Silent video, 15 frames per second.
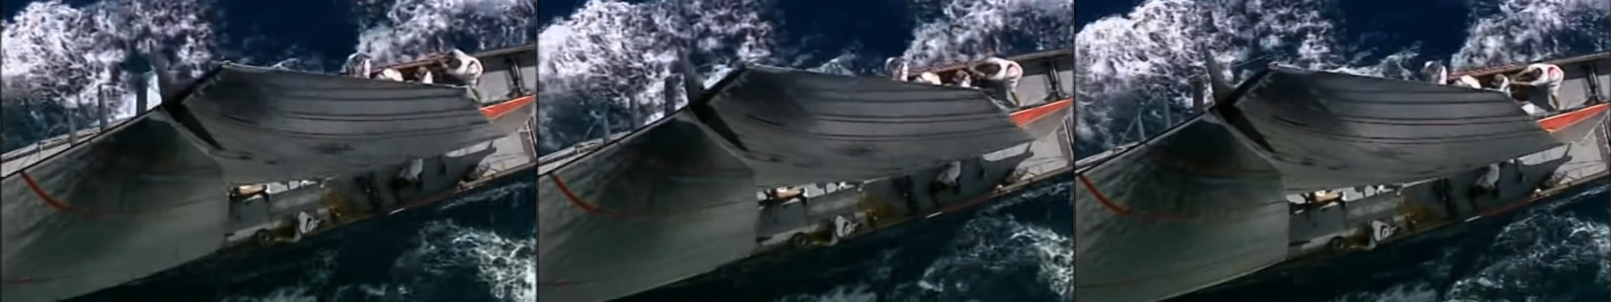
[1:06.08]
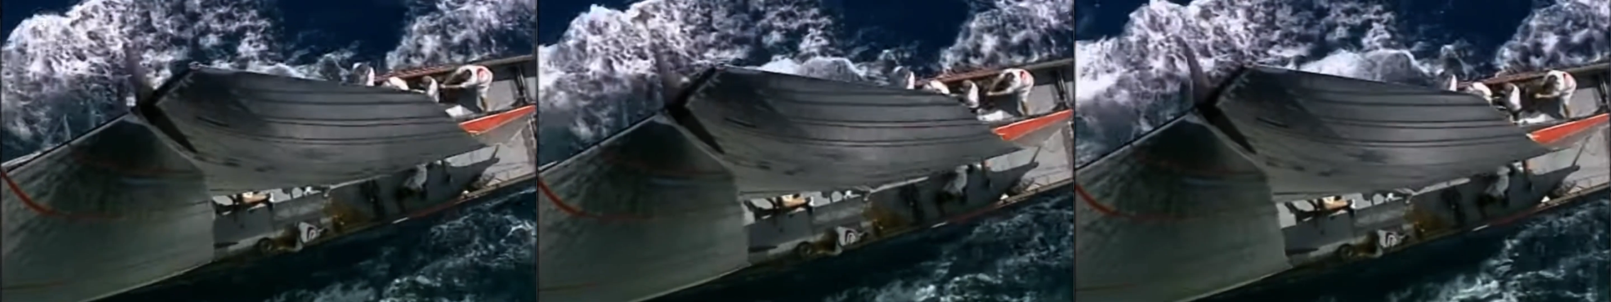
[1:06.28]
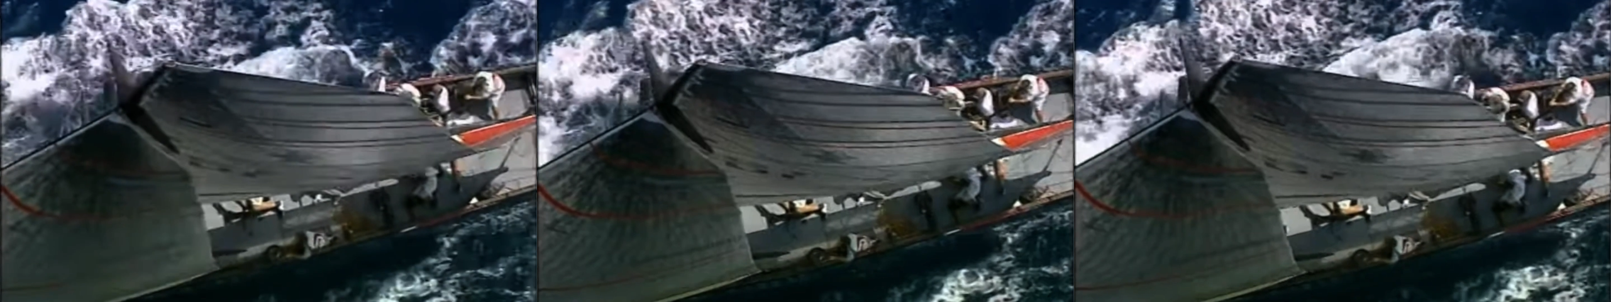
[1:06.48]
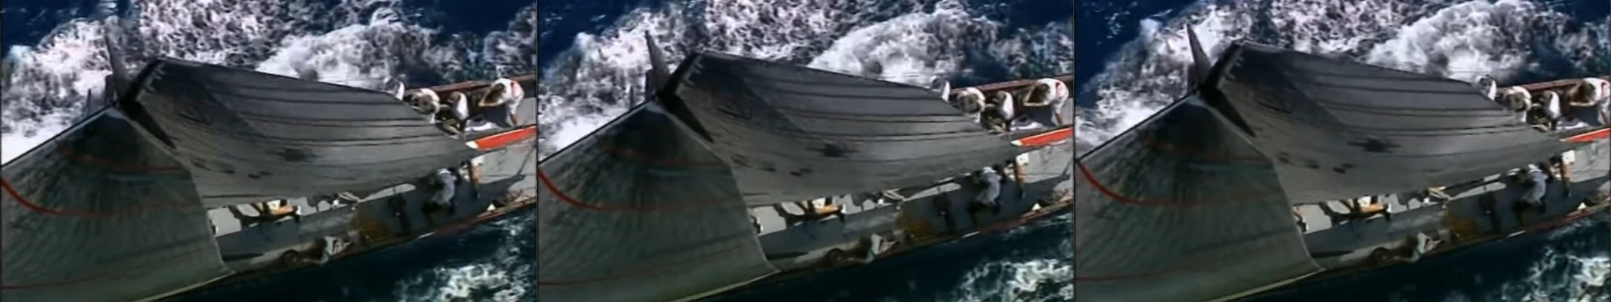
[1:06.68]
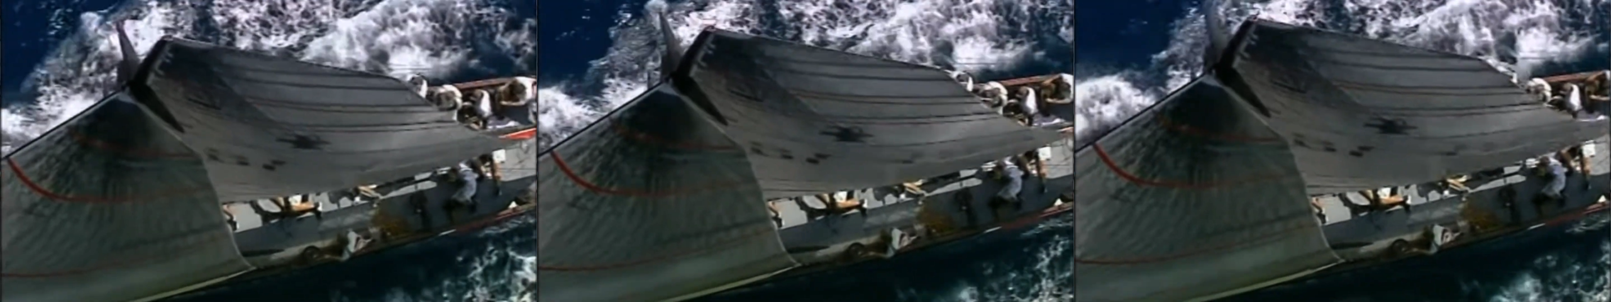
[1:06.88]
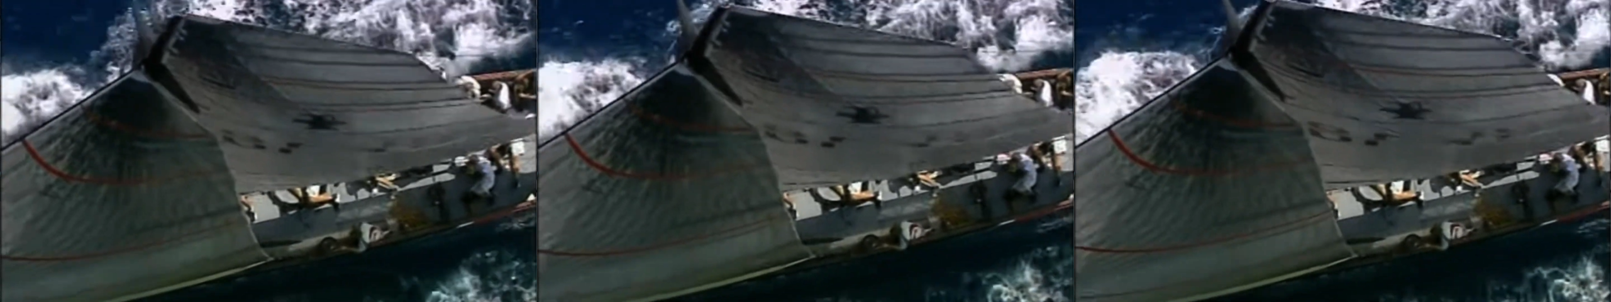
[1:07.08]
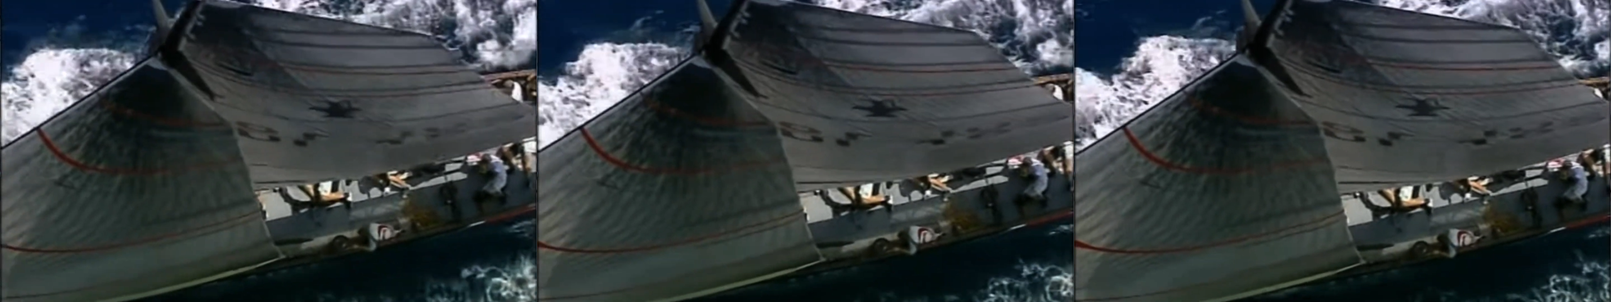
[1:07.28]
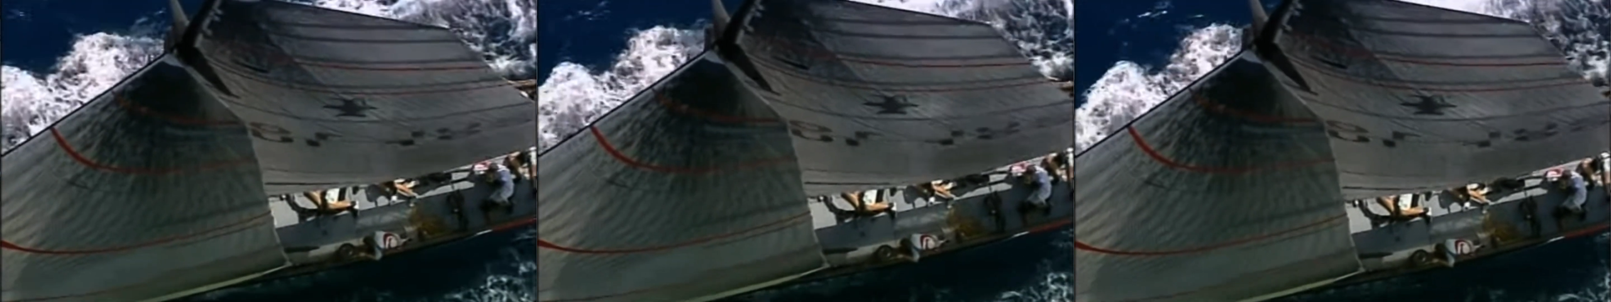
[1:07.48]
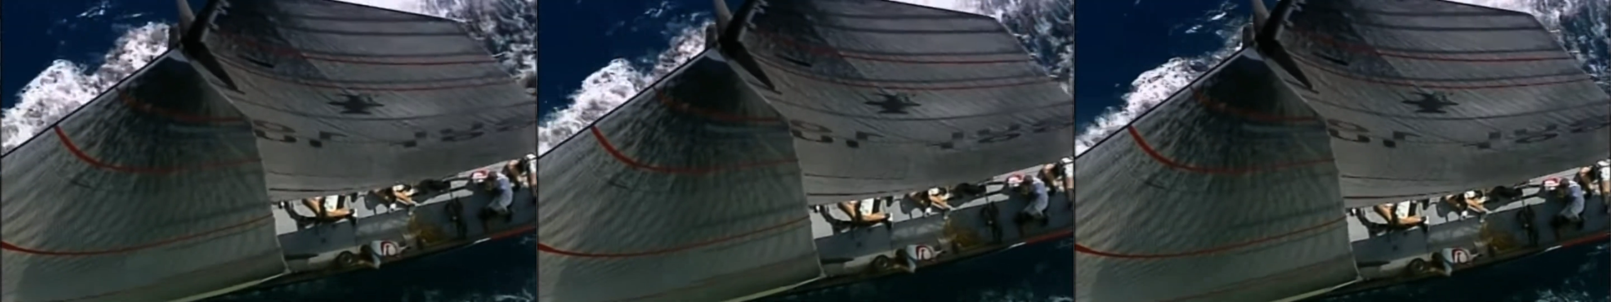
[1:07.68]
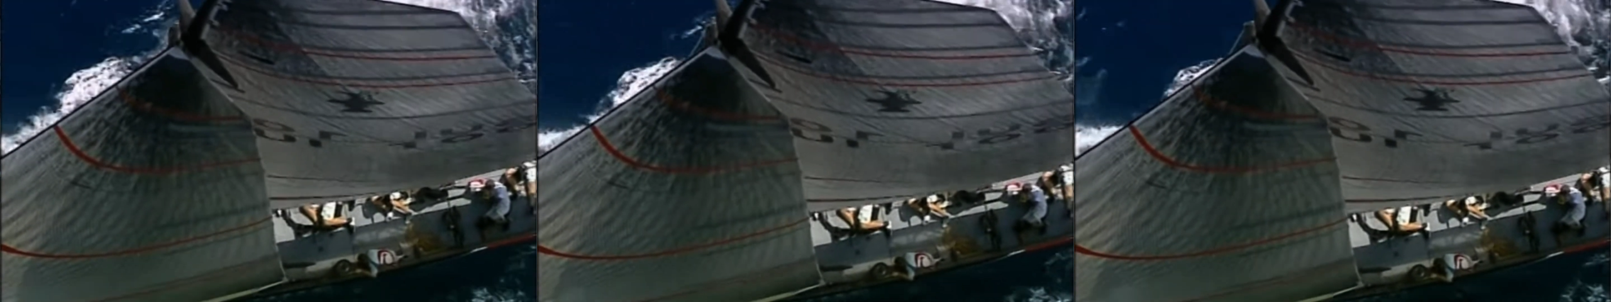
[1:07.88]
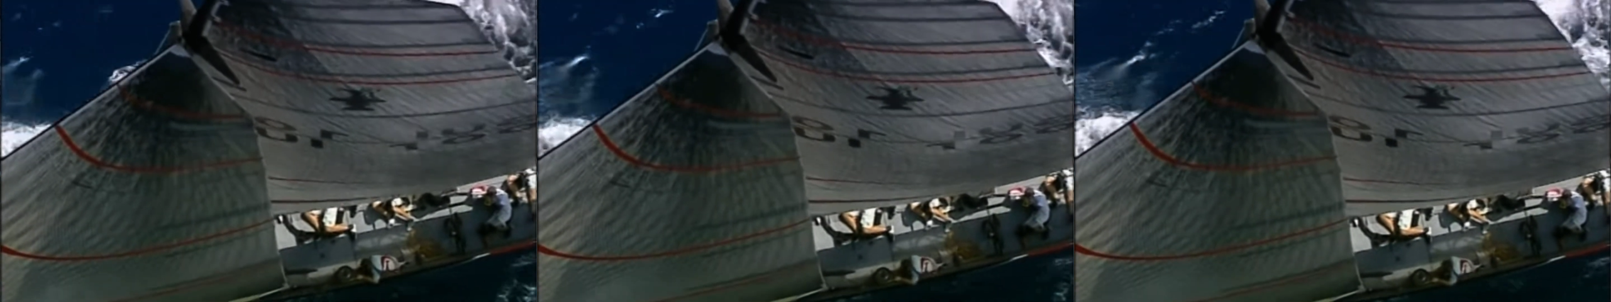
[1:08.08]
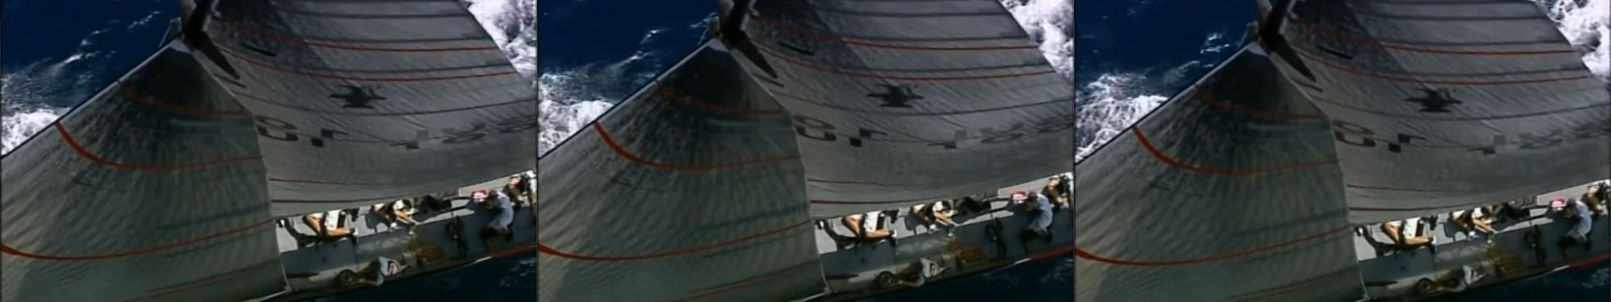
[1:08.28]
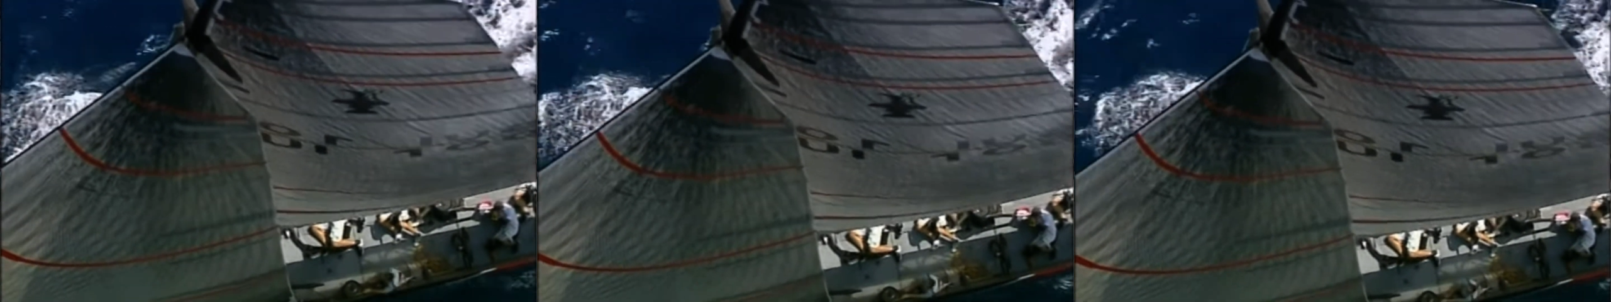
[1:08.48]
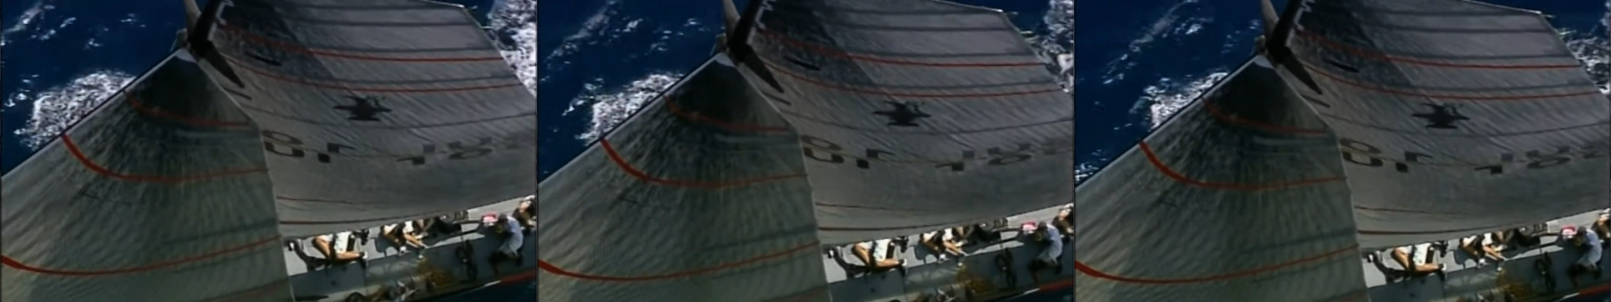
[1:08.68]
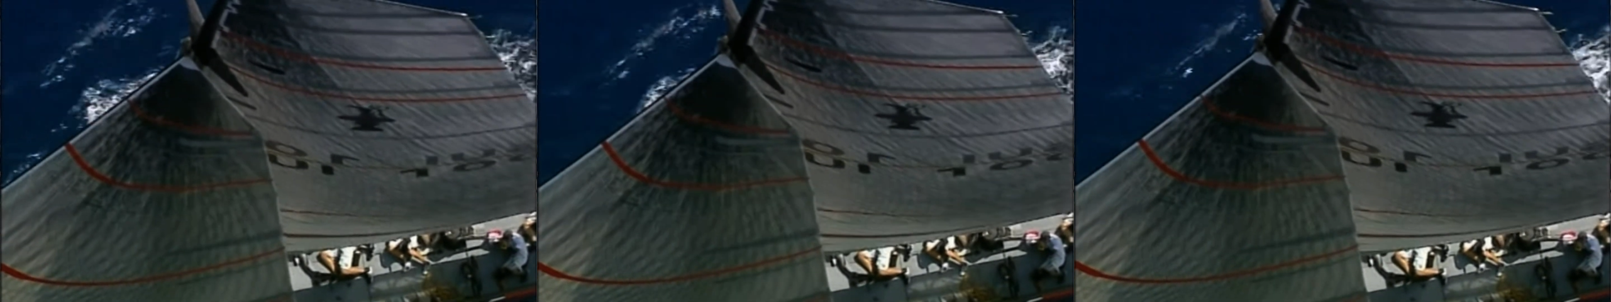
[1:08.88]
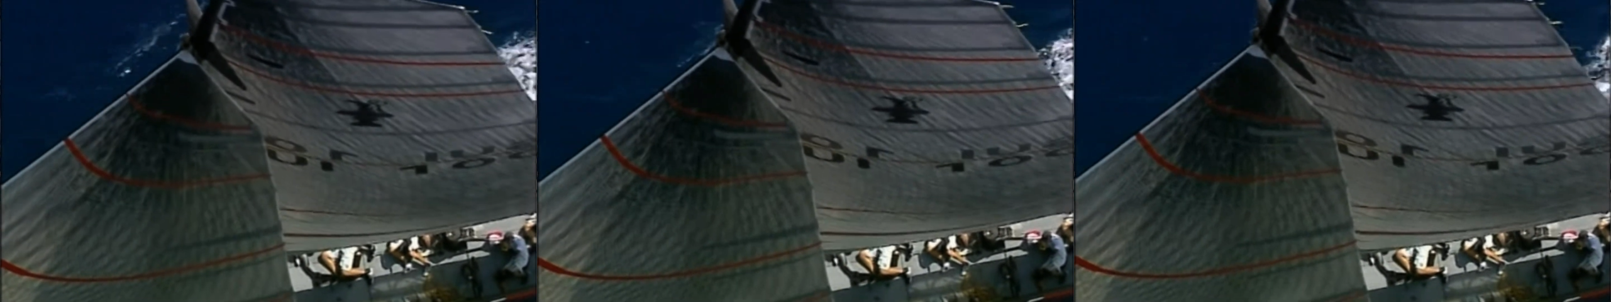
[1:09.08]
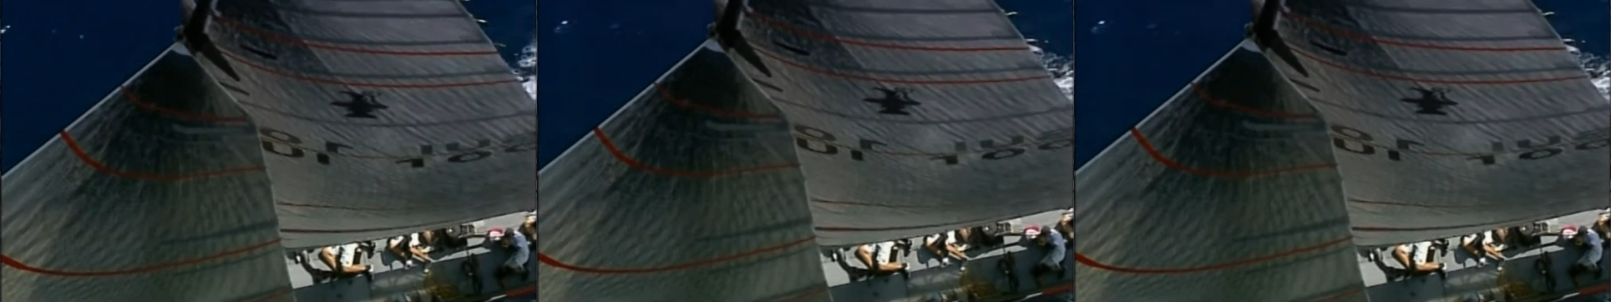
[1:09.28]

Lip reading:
Nobody's mouth can be seen.